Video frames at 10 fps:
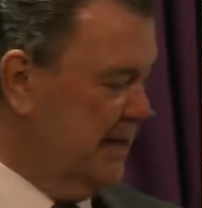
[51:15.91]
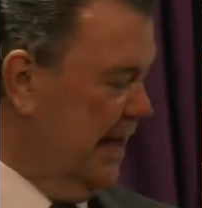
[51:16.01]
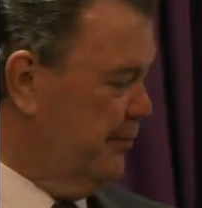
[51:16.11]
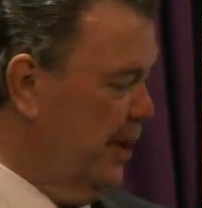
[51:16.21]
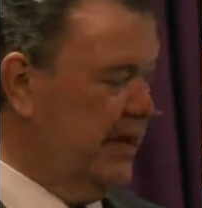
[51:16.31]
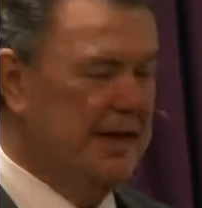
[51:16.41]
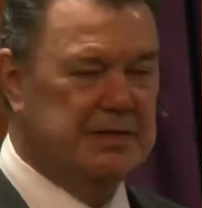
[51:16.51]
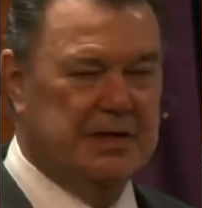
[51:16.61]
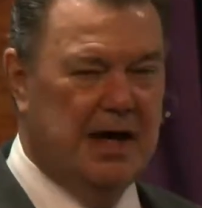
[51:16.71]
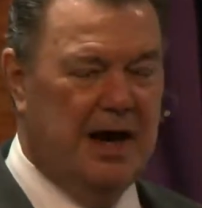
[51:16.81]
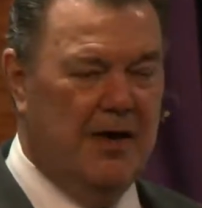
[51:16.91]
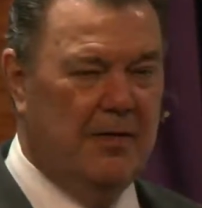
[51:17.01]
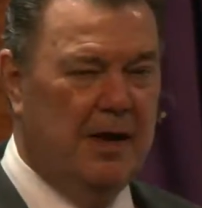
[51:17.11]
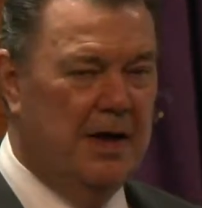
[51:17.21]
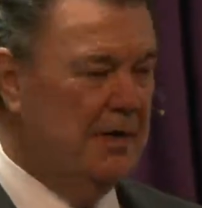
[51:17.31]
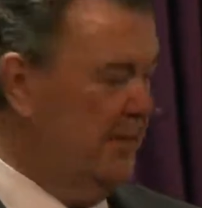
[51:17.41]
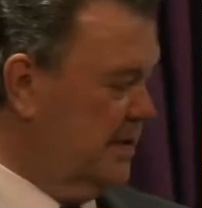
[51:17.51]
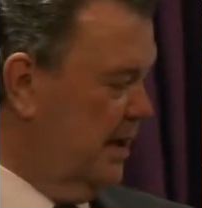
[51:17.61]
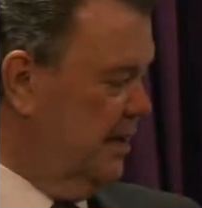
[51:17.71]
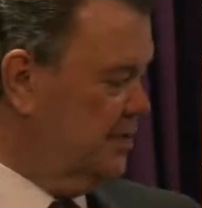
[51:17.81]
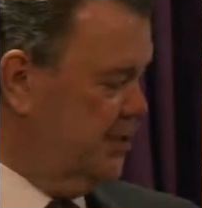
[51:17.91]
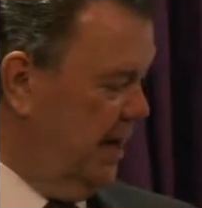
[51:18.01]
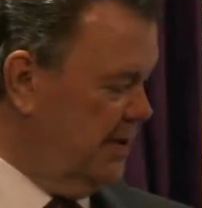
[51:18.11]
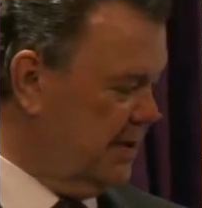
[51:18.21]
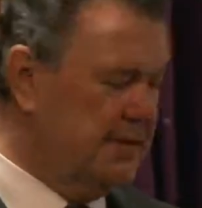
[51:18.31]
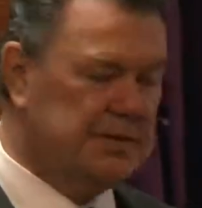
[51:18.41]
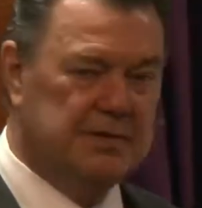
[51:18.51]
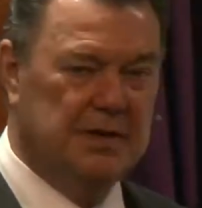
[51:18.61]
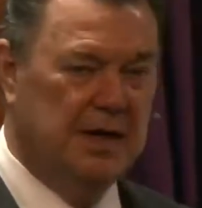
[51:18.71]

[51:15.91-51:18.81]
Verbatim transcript: not breaking his law because Jesus